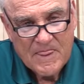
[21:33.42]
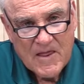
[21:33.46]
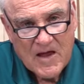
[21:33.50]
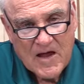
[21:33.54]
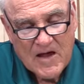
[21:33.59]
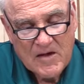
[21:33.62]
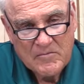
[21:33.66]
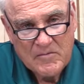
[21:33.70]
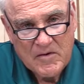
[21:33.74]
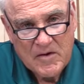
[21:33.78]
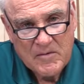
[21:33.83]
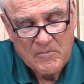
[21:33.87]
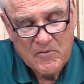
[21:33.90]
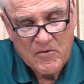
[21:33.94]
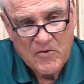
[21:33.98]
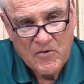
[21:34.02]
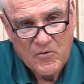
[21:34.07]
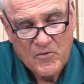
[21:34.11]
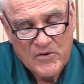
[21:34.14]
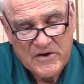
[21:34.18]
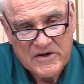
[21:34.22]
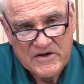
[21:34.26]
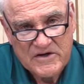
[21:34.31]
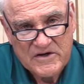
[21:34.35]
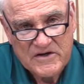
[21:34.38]
I remember
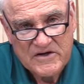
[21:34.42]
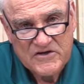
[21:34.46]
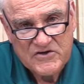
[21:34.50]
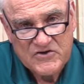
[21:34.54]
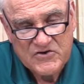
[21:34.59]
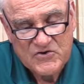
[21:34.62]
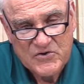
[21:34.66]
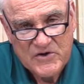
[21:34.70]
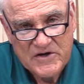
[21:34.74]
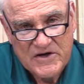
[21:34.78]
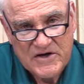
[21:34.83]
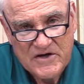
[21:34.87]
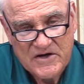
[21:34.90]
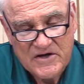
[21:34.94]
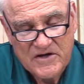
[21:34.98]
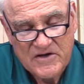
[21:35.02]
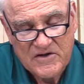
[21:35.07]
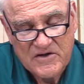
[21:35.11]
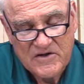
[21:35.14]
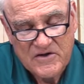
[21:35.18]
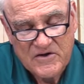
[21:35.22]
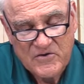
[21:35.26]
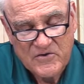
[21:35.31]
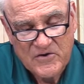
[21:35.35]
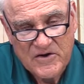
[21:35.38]
when Katrina,
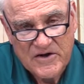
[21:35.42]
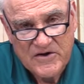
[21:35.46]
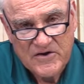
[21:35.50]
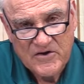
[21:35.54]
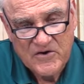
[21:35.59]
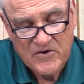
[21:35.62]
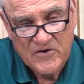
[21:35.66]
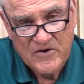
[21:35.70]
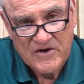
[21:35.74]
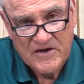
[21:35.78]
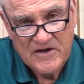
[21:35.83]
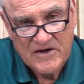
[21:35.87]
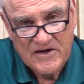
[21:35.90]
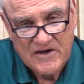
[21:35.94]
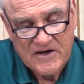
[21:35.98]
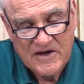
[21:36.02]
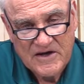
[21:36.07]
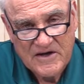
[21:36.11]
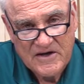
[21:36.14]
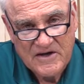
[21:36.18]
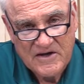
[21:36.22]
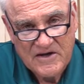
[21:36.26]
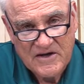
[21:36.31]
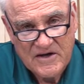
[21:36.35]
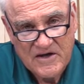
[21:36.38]
the great
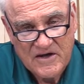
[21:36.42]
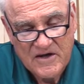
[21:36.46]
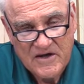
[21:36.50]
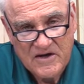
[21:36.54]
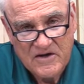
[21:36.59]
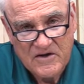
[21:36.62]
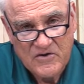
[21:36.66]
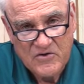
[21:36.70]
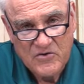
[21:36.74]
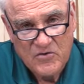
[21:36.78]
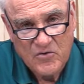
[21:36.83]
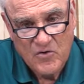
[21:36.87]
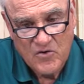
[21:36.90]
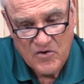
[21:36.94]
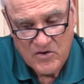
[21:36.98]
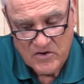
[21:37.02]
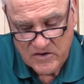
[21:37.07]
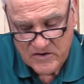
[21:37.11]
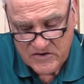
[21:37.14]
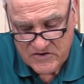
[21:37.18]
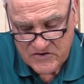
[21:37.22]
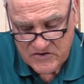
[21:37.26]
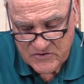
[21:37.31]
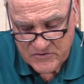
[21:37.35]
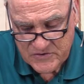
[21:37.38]
hurricane, hit New
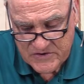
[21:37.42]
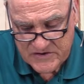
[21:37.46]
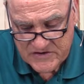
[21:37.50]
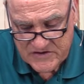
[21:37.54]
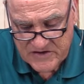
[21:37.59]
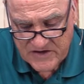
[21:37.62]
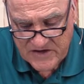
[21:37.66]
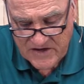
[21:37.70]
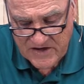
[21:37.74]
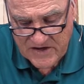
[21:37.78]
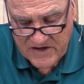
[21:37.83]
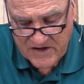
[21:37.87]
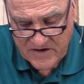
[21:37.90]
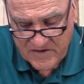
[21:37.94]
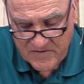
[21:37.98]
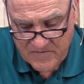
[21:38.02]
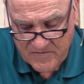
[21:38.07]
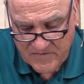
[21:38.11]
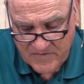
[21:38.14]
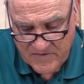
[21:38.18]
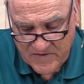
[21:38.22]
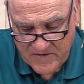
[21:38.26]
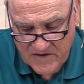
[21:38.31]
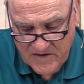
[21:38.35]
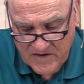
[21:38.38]
Orleans, Louisiana,
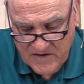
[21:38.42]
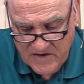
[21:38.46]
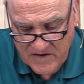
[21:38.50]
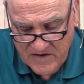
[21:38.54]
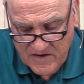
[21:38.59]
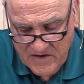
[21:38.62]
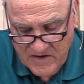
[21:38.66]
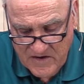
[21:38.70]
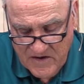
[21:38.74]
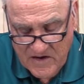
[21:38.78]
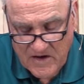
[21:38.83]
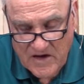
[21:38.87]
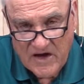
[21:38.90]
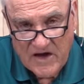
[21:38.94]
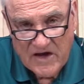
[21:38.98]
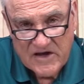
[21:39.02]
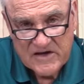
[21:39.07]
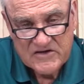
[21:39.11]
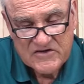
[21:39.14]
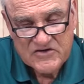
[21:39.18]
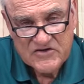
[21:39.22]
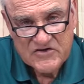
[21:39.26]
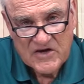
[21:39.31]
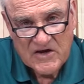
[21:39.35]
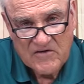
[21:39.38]

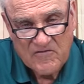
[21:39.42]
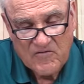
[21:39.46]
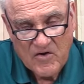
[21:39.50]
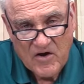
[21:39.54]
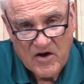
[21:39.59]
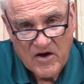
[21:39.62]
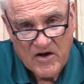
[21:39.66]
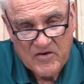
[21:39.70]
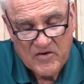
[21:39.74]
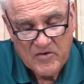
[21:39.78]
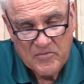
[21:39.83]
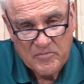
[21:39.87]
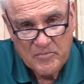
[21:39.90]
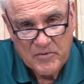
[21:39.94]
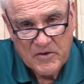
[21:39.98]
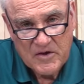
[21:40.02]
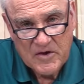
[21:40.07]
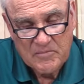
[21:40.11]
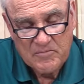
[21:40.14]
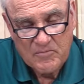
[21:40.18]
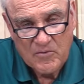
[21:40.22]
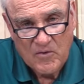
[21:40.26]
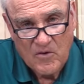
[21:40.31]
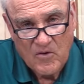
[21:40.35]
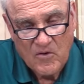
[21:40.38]
and several hundred
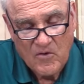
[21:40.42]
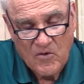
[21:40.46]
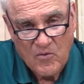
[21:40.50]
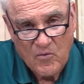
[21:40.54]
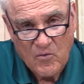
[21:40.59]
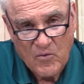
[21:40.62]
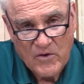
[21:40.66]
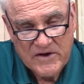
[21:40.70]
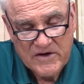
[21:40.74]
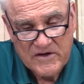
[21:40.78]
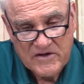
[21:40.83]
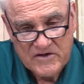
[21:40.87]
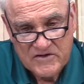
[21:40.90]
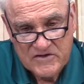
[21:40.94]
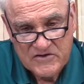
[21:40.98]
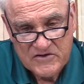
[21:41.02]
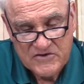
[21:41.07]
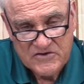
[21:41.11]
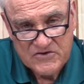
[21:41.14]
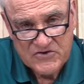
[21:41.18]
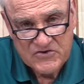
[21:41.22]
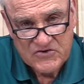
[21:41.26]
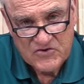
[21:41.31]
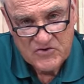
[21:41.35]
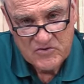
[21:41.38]
people went to
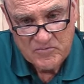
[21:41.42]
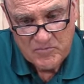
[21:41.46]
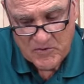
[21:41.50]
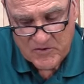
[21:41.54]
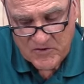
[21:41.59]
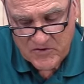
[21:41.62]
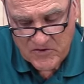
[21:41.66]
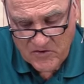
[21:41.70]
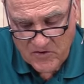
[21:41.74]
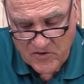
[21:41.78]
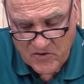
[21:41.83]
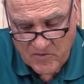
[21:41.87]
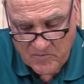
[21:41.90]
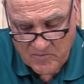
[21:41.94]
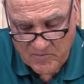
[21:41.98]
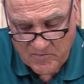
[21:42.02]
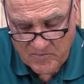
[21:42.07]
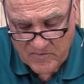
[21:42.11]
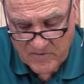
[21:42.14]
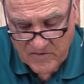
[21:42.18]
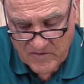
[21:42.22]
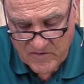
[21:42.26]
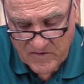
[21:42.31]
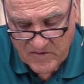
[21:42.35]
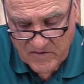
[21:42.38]
the Superdome
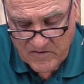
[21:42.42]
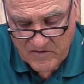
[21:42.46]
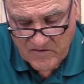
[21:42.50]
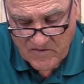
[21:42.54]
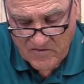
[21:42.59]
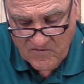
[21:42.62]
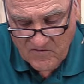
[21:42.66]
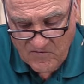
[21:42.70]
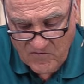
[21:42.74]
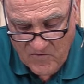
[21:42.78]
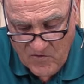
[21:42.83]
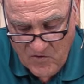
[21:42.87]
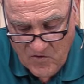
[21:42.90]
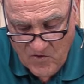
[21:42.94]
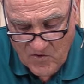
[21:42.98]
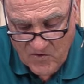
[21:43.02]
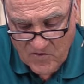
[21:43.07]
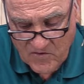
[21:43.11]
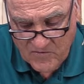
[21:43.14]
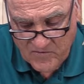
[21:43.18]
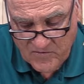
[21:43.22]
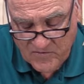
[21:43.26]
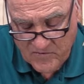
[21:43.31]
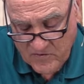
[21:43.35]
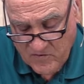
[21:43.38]

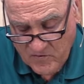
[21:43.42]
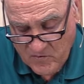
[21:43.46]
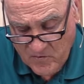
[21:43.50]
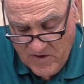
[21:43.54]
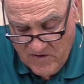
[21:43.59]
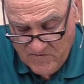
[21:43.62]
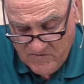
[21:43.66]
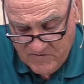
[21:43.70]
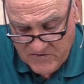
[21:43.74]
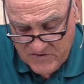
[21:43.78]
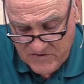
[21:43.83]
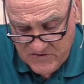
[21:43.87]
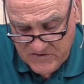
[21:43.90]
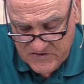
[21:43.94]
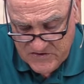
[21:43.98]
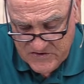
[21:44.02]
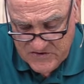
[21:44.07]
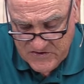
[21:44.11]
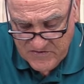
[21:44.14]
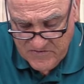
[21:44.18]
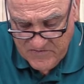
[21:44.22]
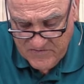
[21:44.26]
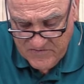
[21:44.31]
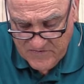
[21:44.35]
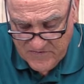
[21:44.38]
for refuge.